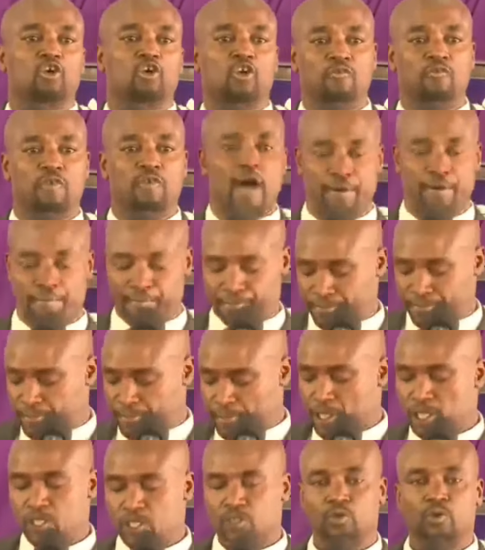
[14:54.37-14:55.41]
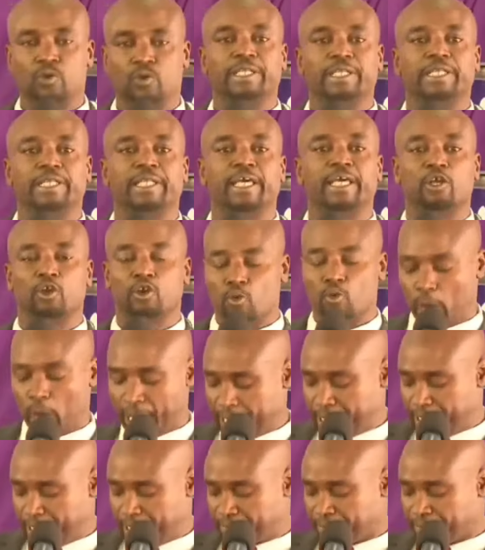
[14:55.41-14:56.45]
all over. So they don't
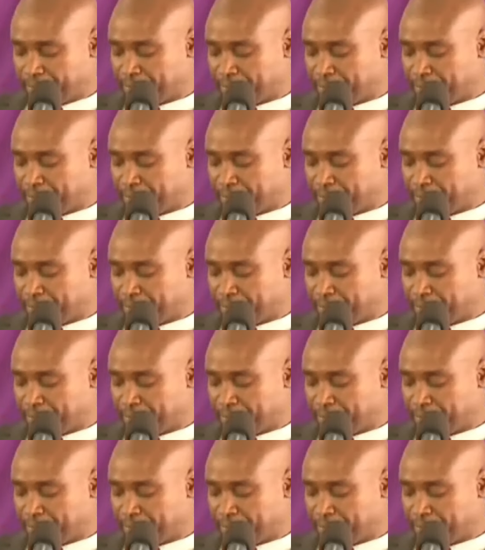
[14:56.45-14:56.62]
want.